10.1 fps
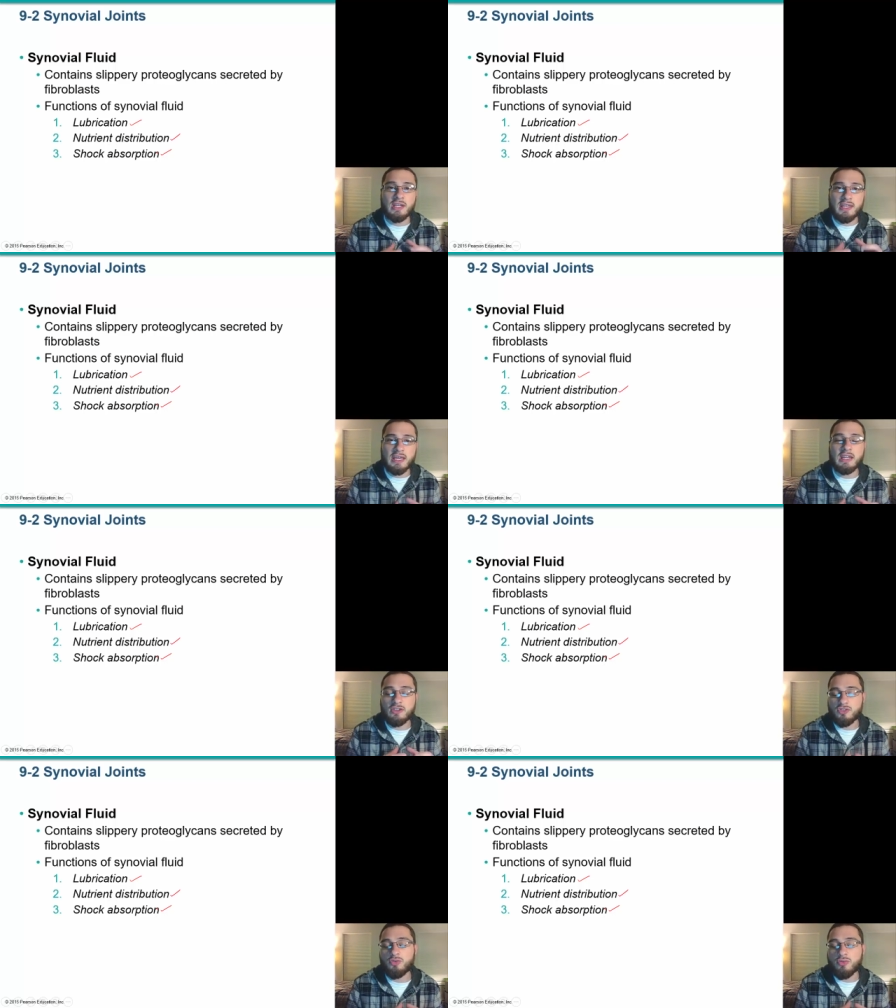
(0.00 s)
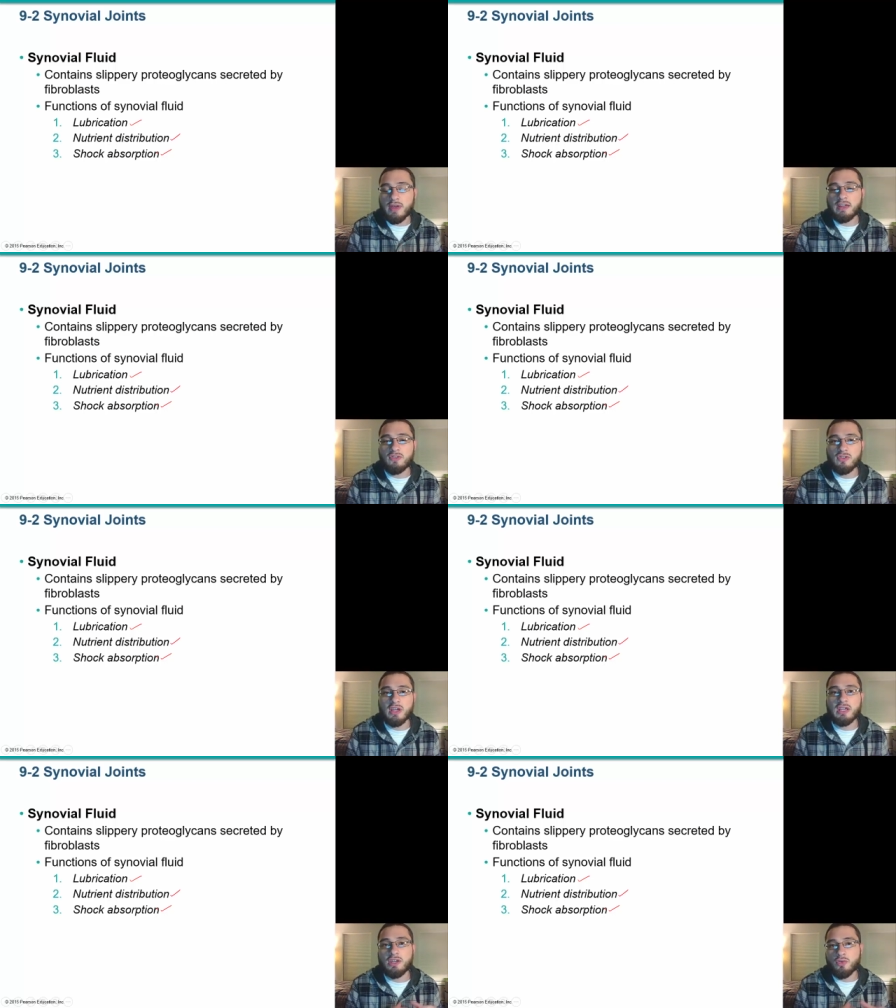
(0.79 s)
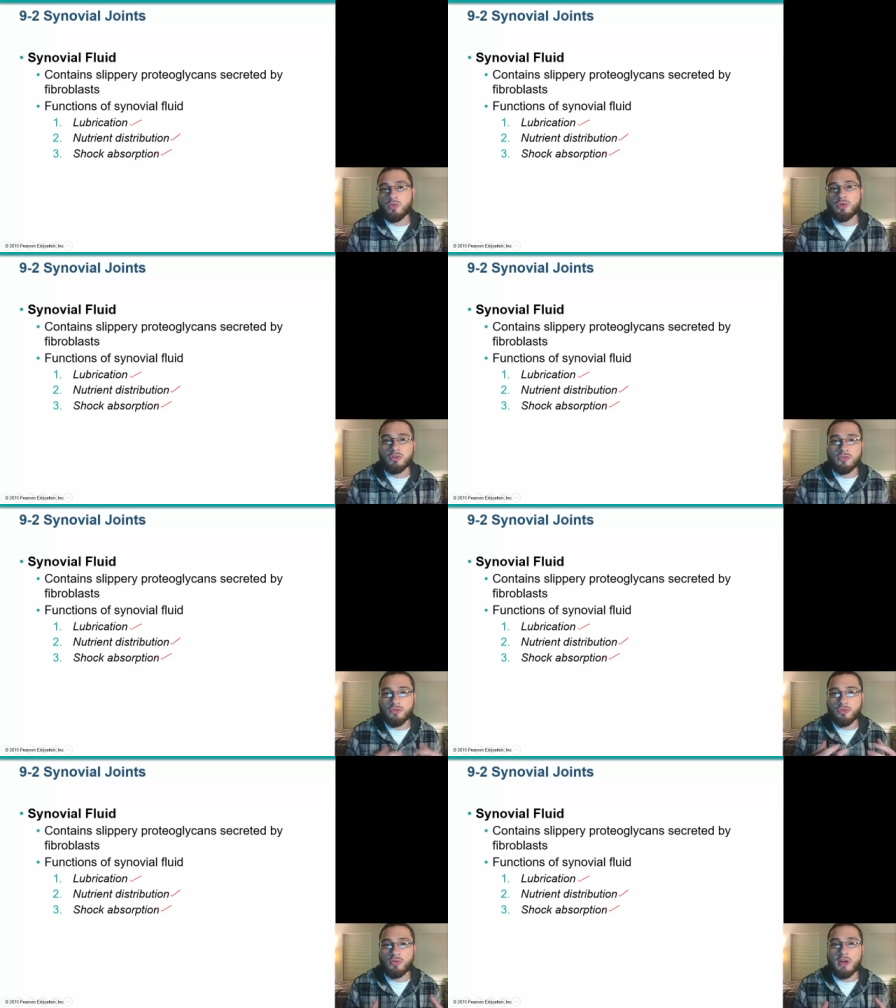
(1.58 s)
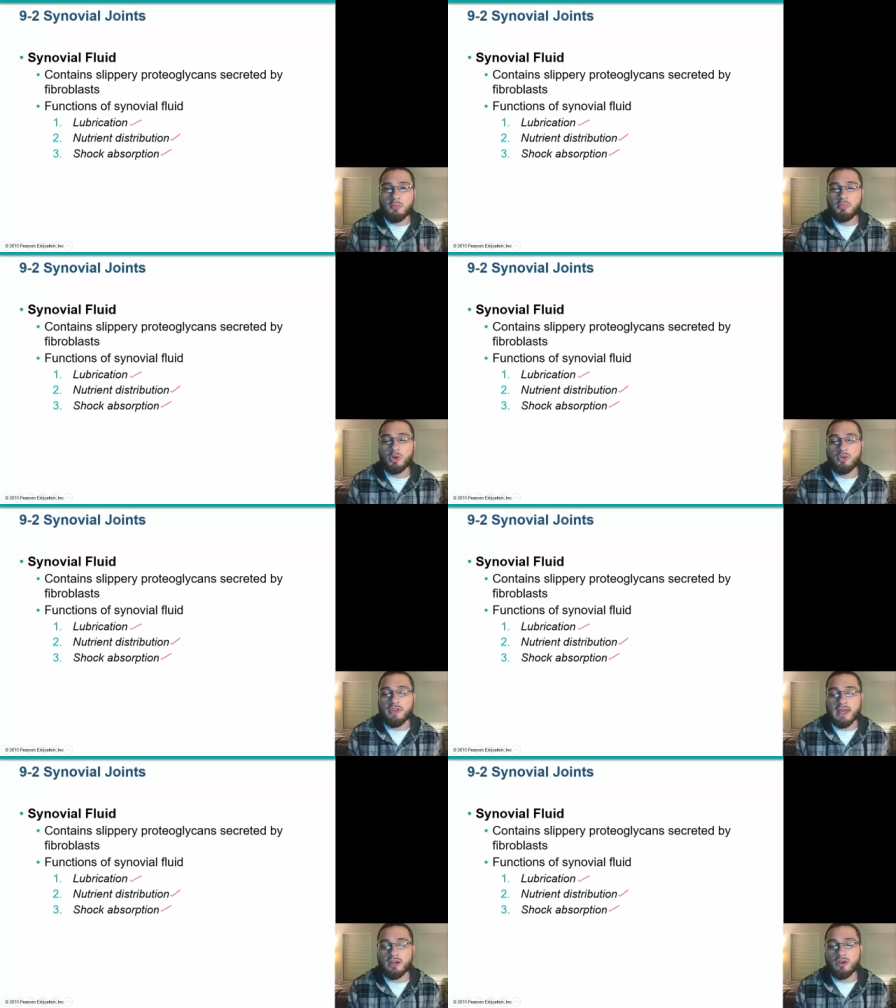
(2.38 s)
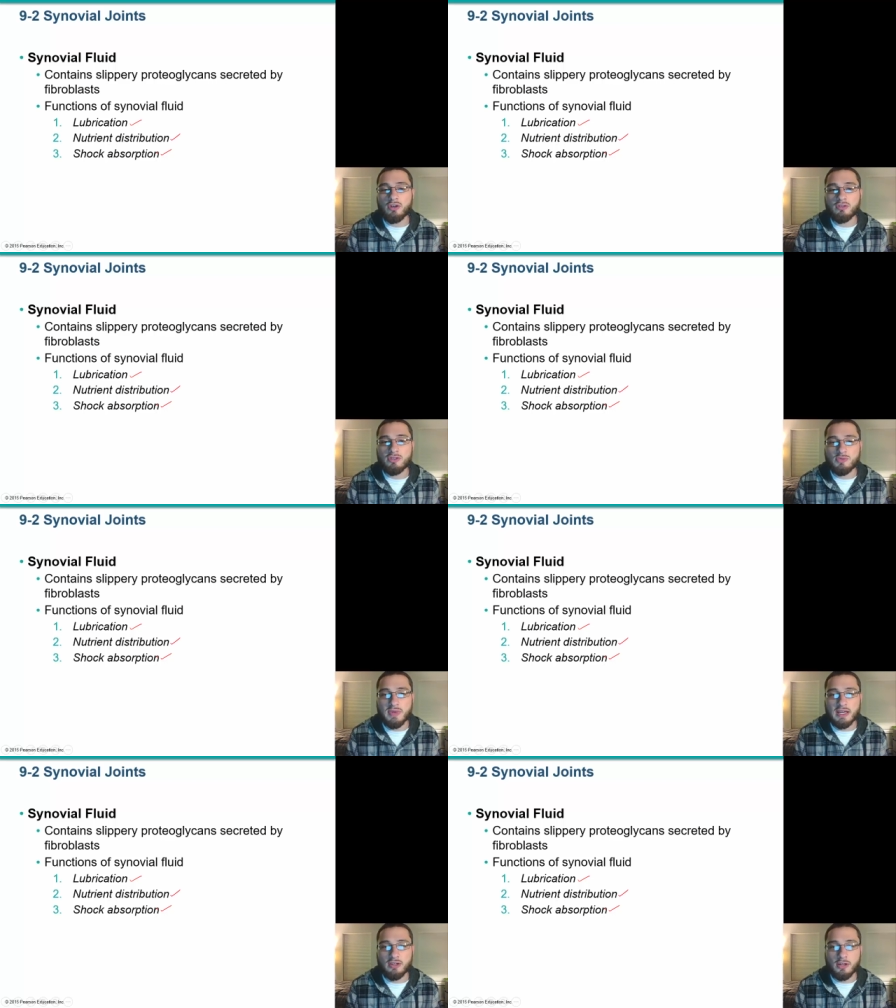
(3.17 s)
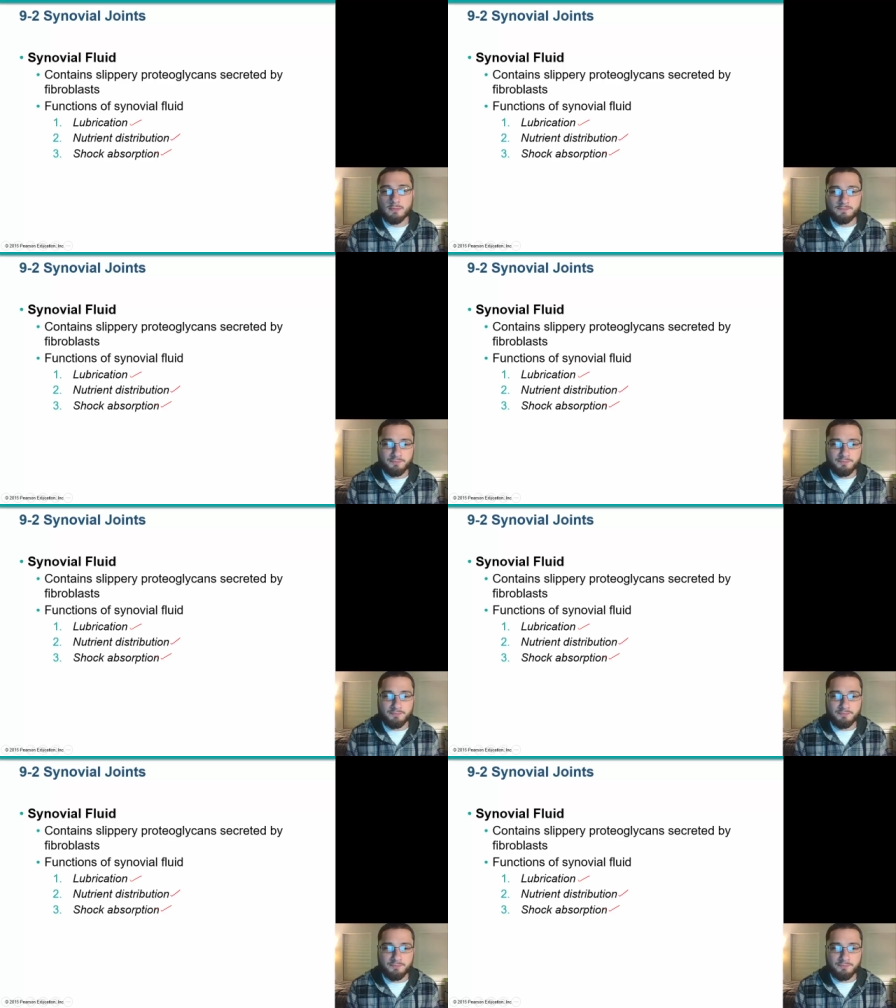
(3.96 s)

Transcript: getting to that site in order to build that cartilage back up.